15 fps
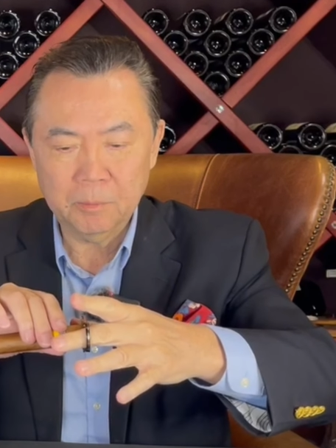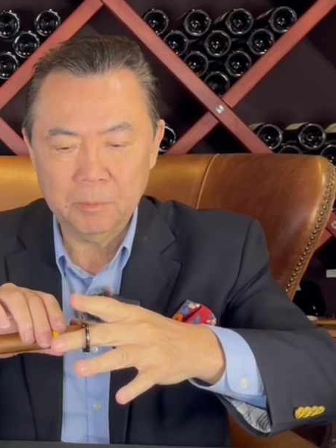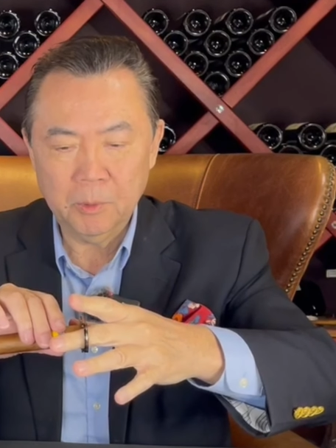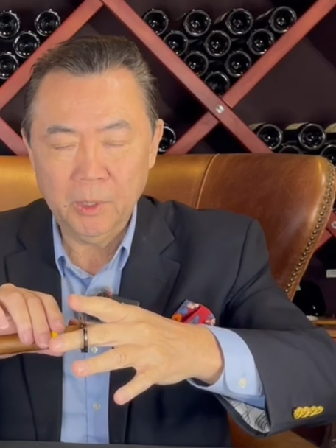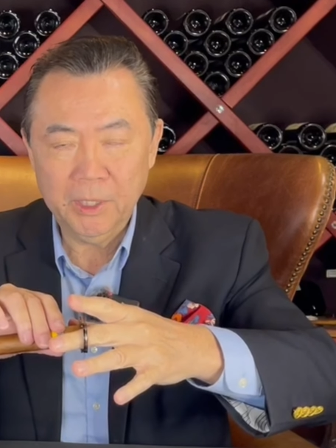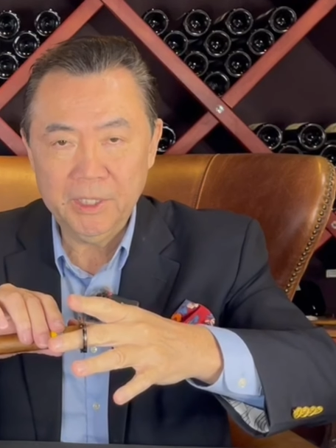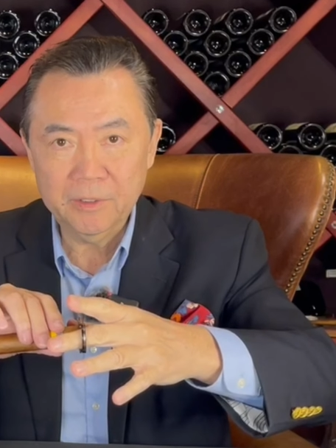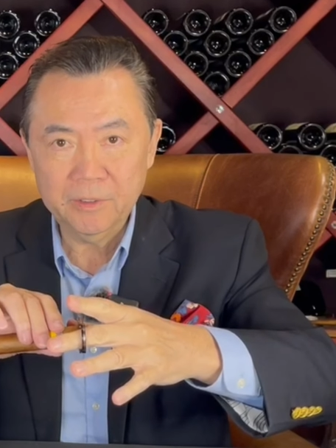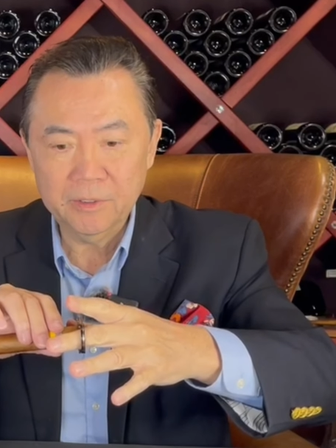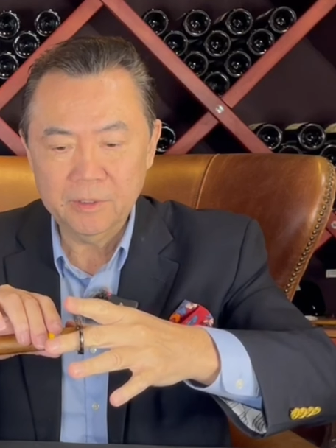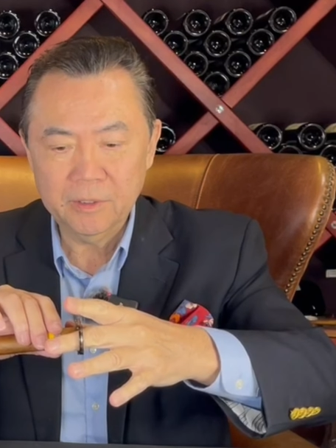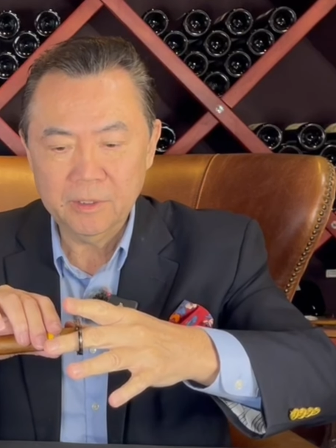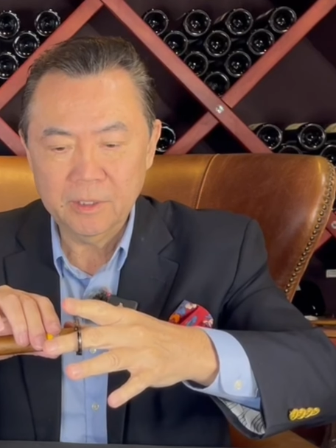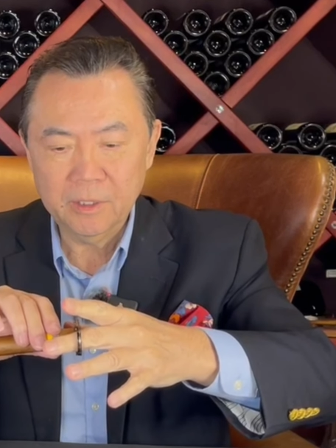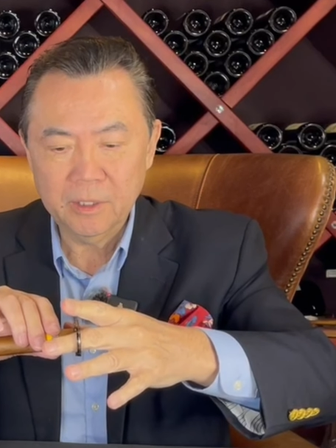point,
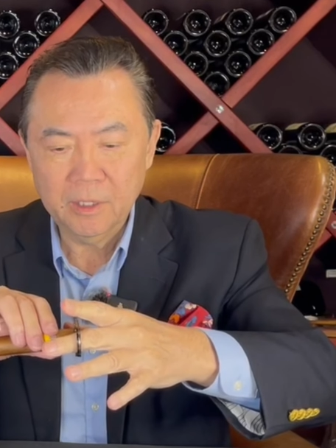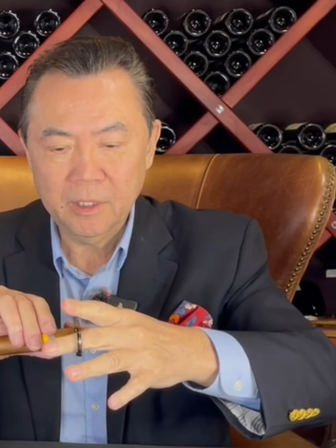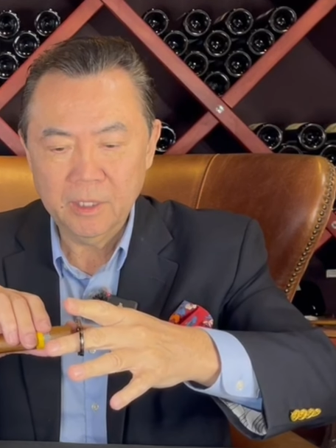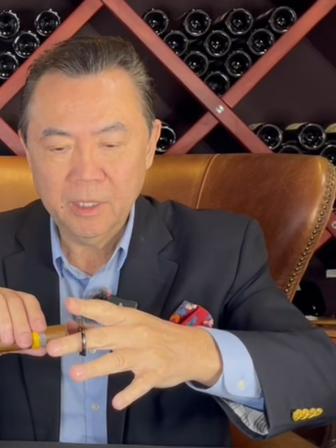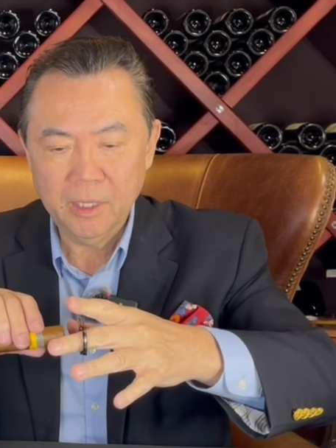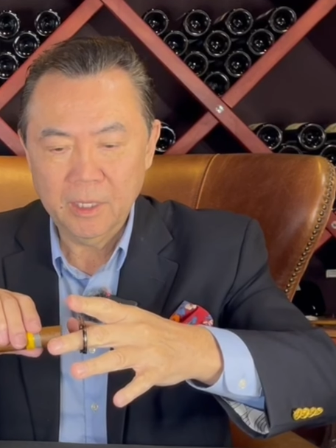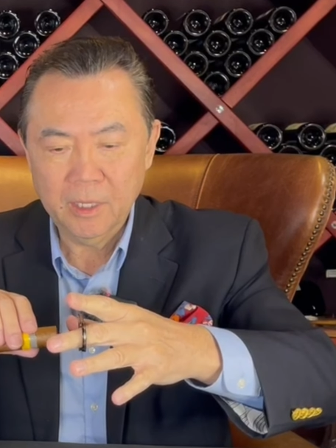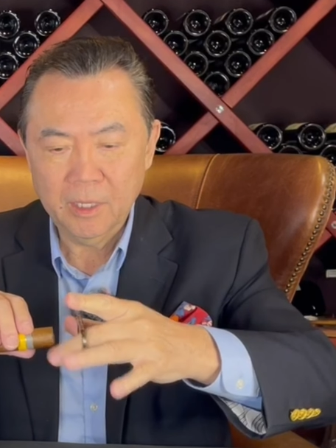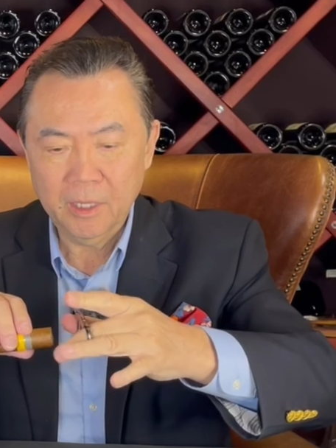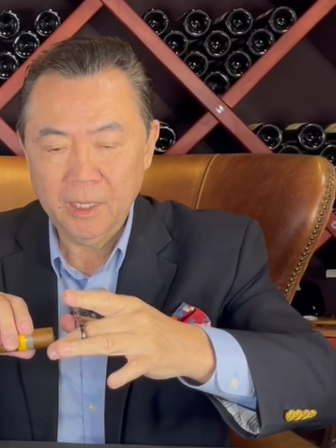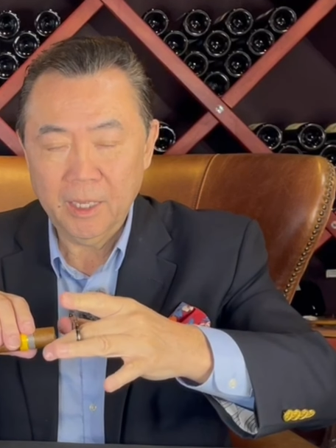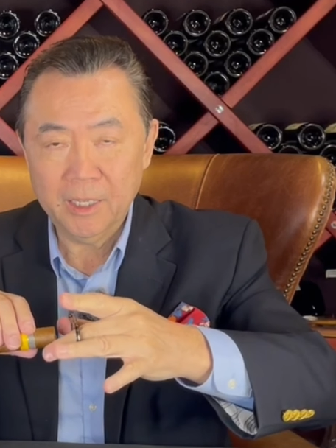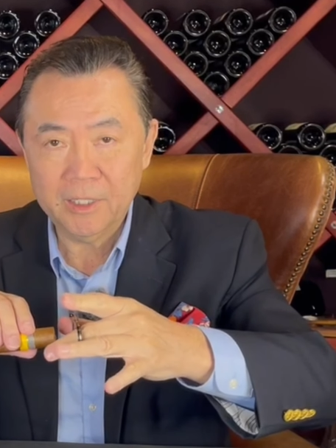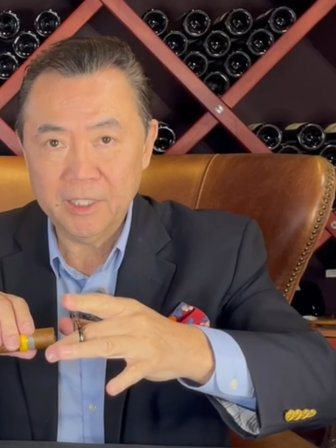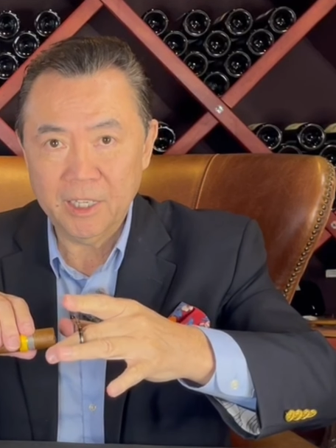
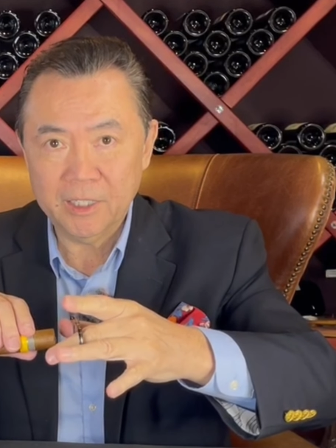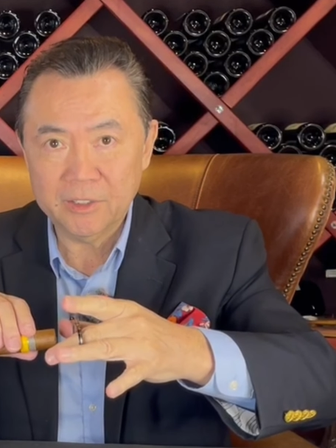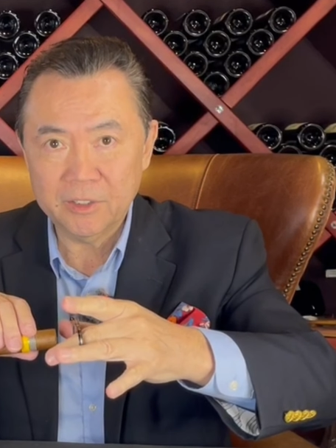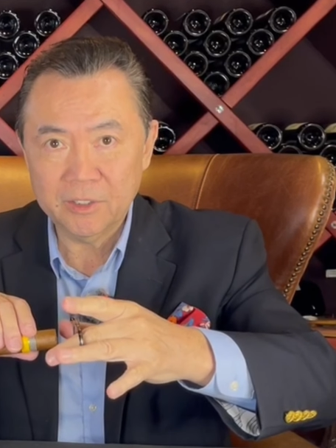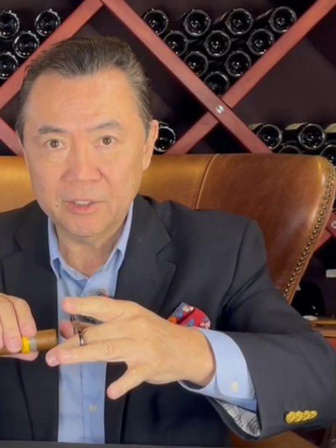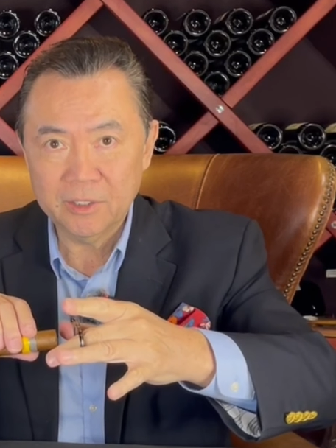and cut.